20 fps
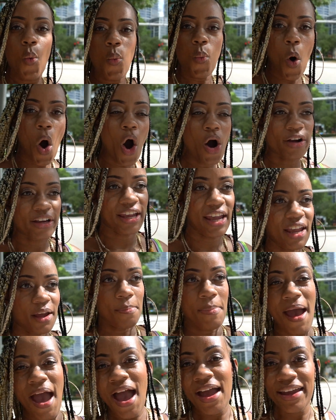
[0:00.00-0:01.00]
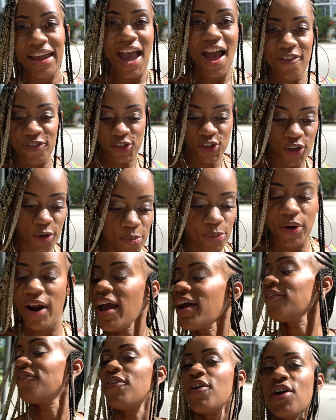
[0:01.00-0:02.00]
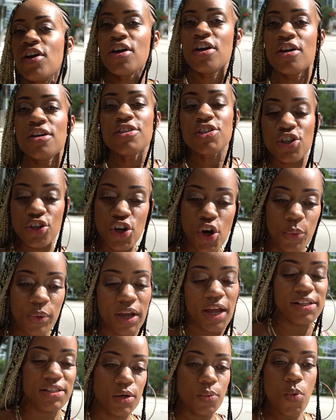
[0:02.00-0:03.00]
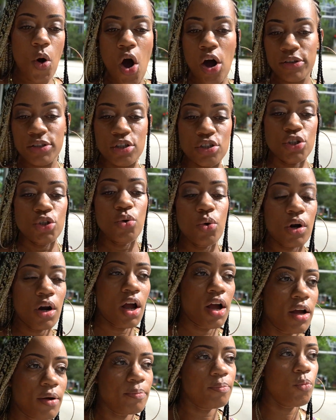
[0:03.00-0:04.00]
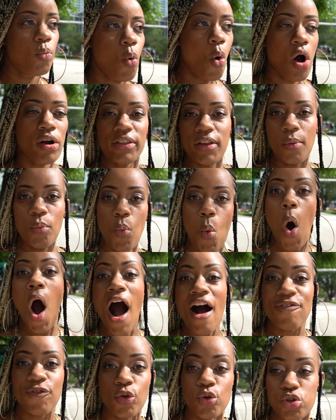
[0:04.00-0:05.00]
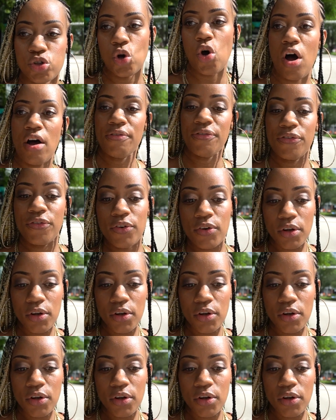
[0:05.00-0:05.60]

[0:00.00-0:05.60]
Walking back after breakfast. You know, we had to walk to do, um, walk them waffles off.